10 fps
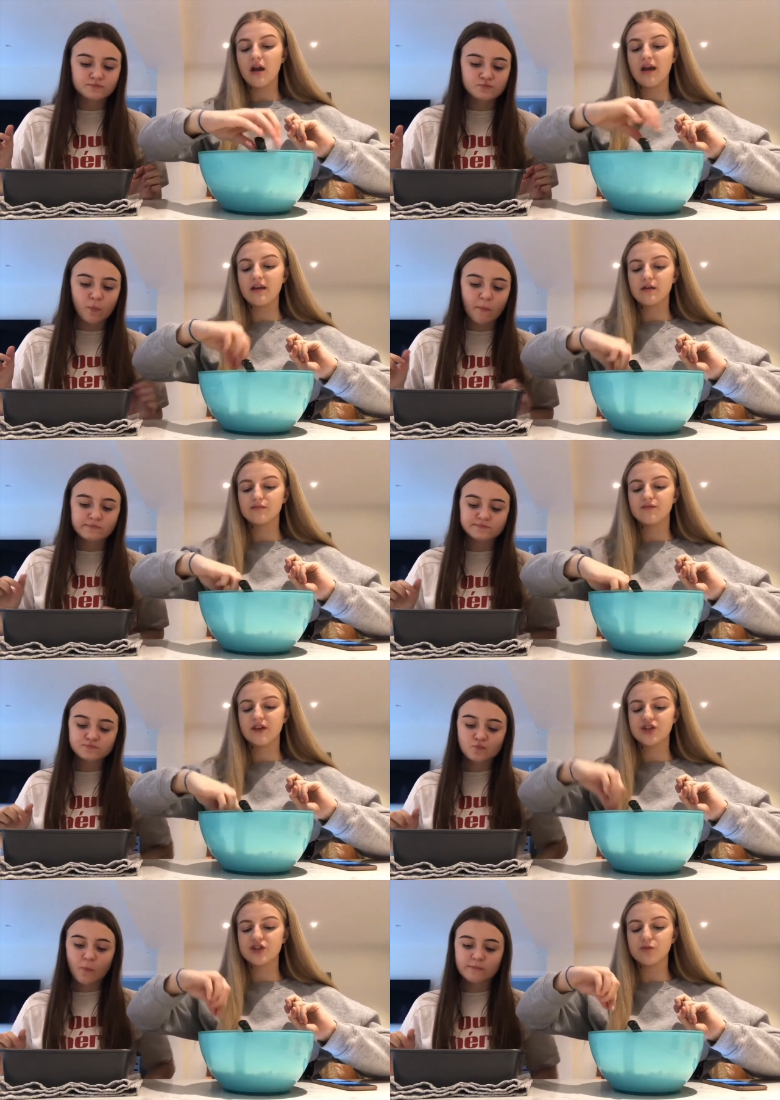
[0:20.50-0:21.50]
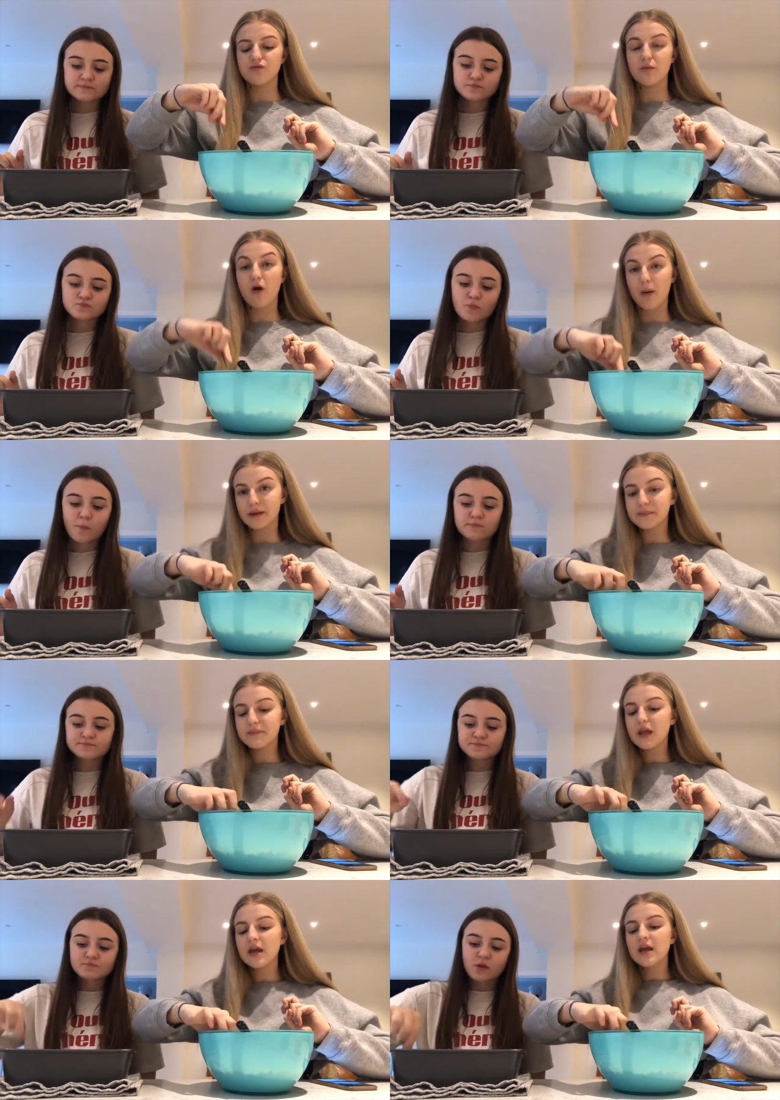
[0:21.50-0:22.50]
Speaker 1: like vegetable ramen.
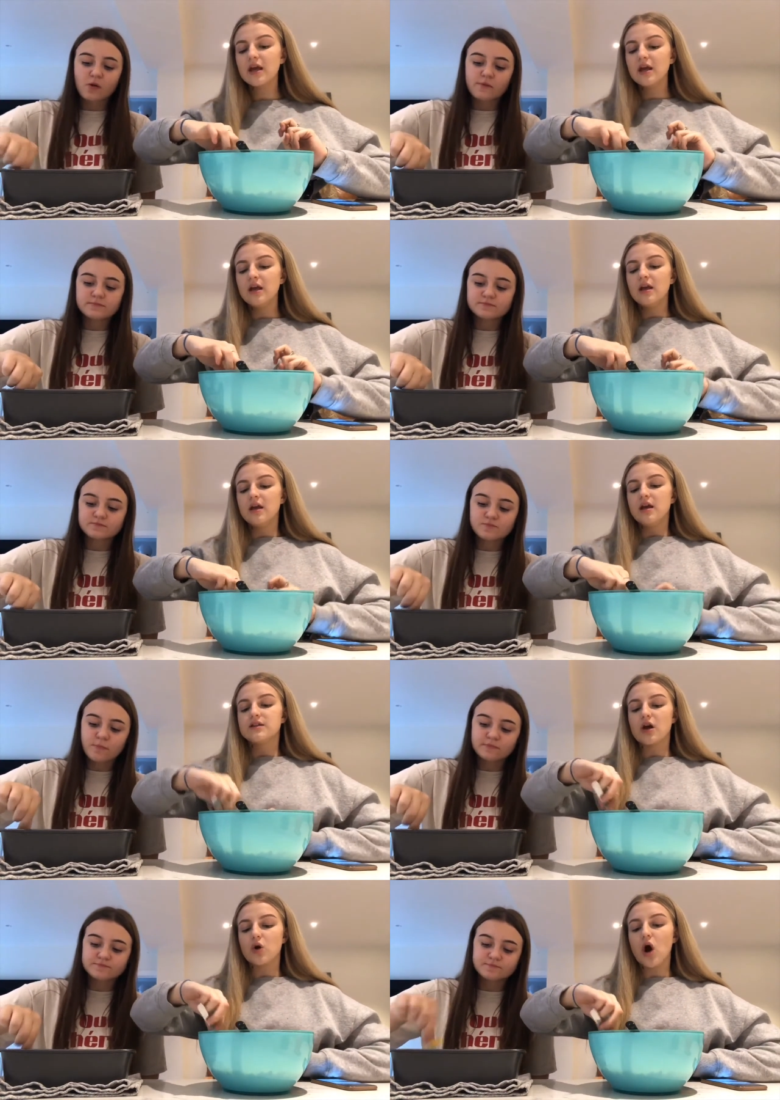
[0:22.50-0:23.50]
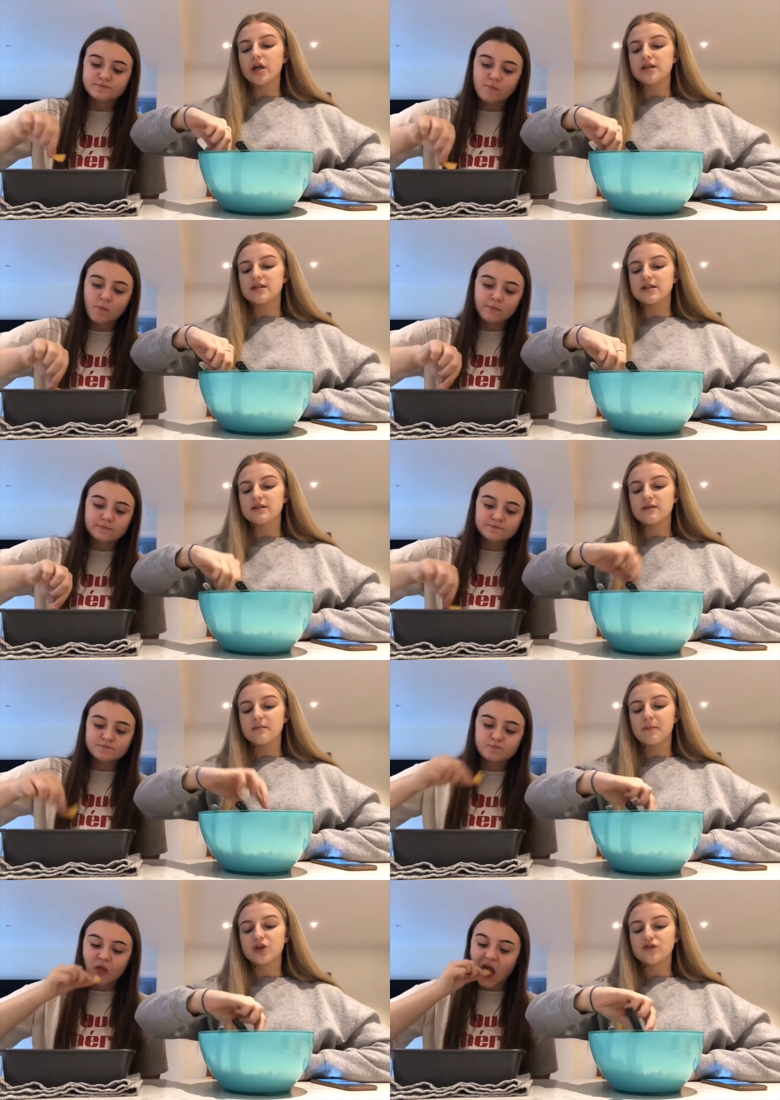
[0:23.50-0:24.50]
So I got onions and
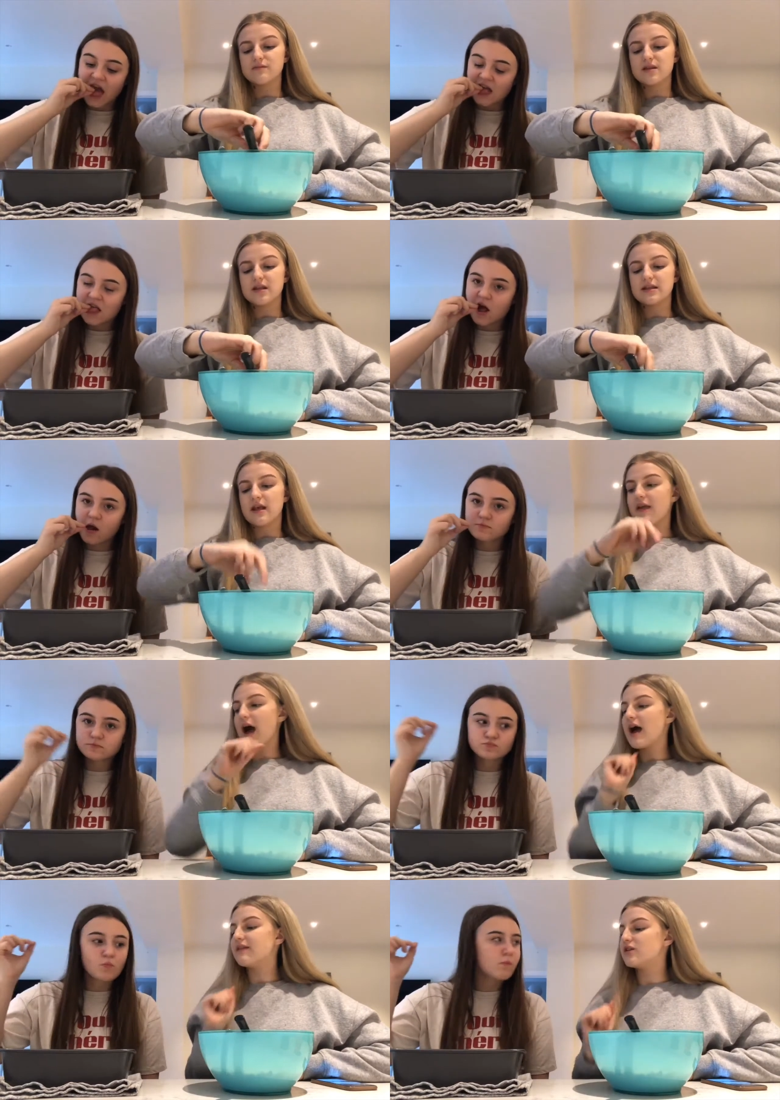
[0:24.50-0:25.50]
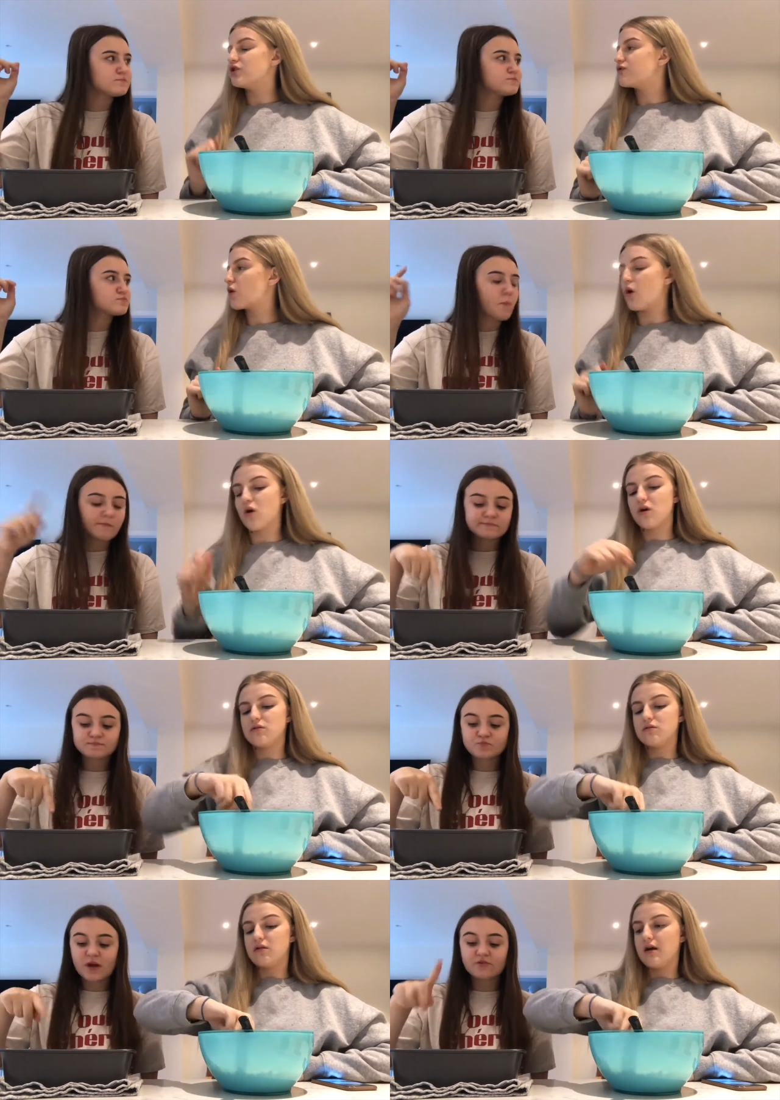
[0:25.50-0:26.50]
mushrooms and things like that. And then you've
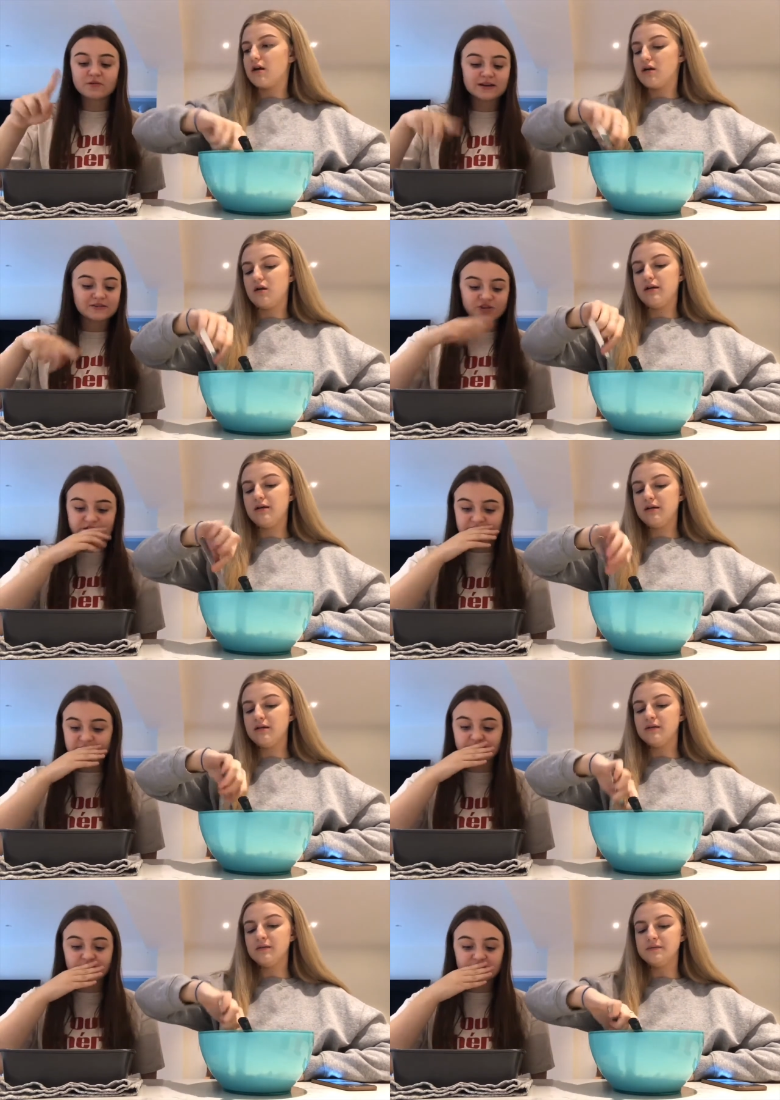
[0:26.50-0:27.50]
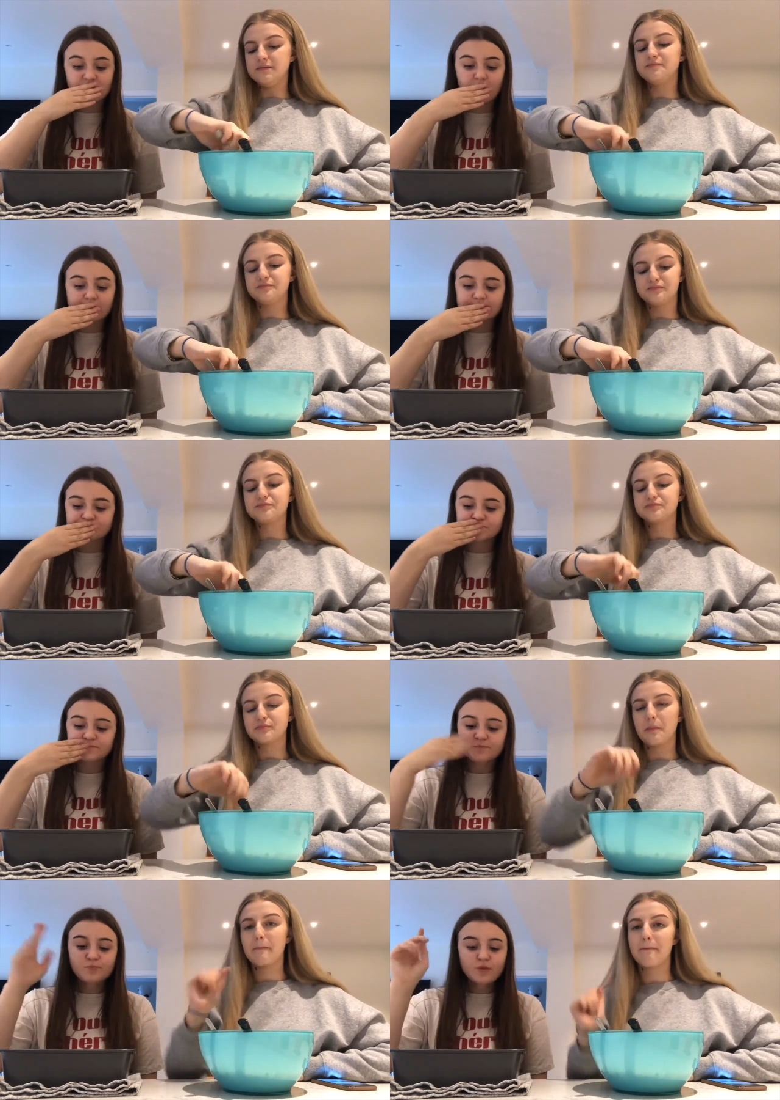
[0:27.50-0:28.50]
got...
Speaker 2: I've got nachos, so I've just got
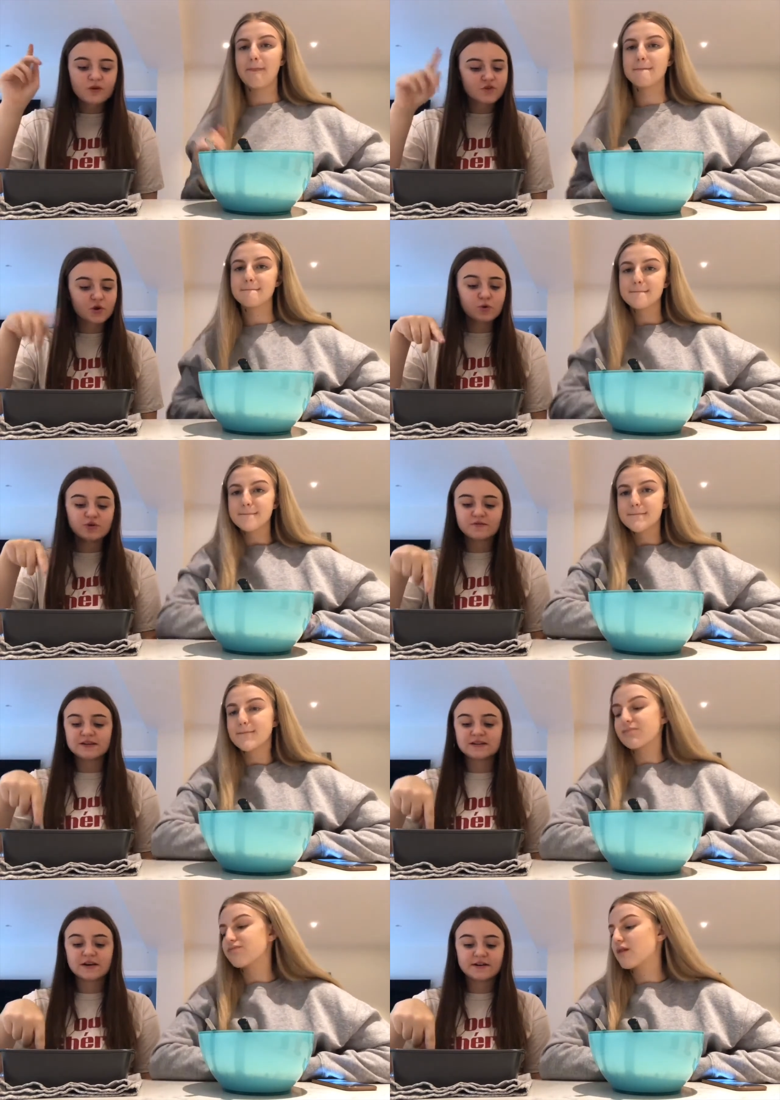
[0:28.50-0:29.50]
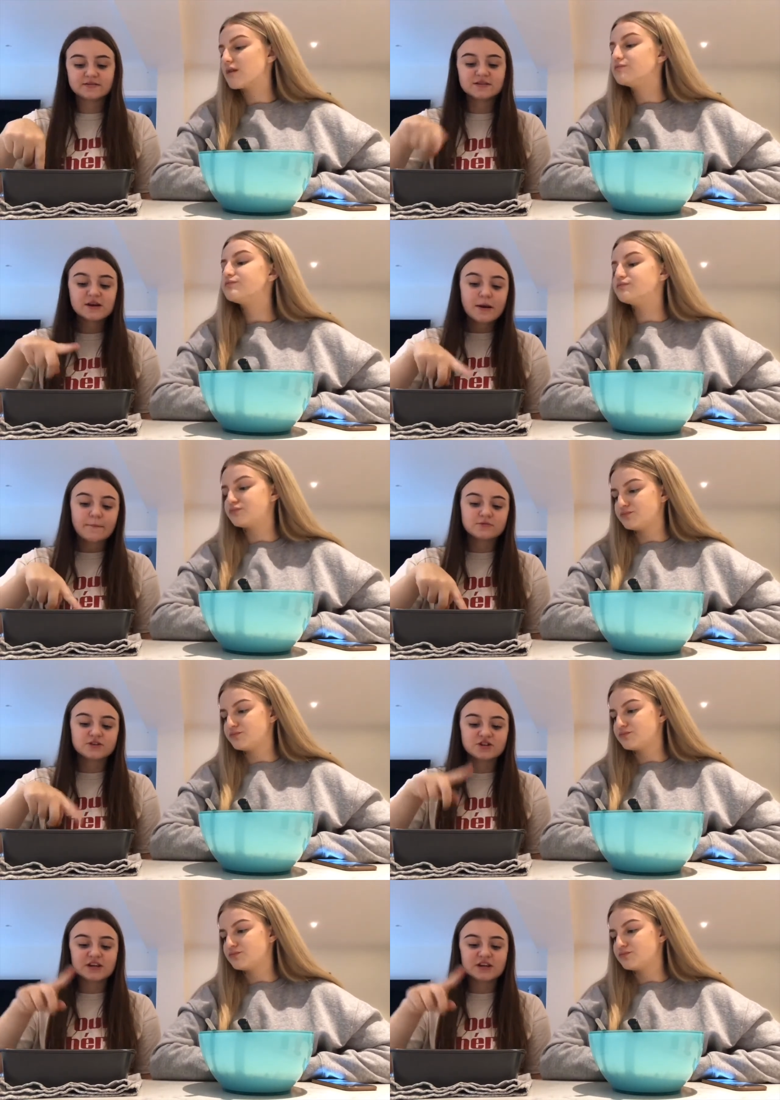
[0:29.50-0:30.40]
the cool Doritos, melted